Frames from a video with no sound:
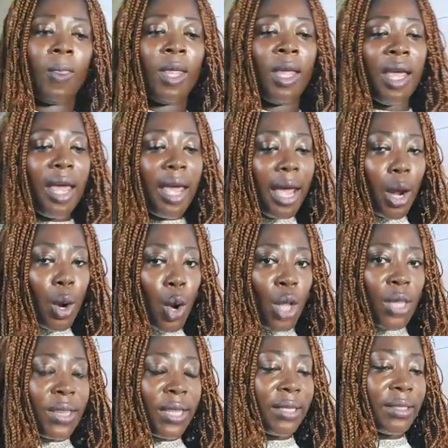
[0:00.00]
Her
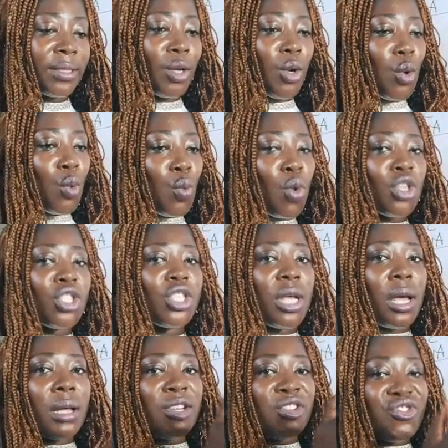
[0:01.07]
content was
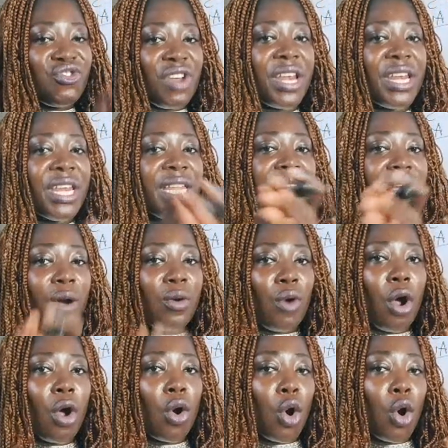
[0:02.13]
training the wrong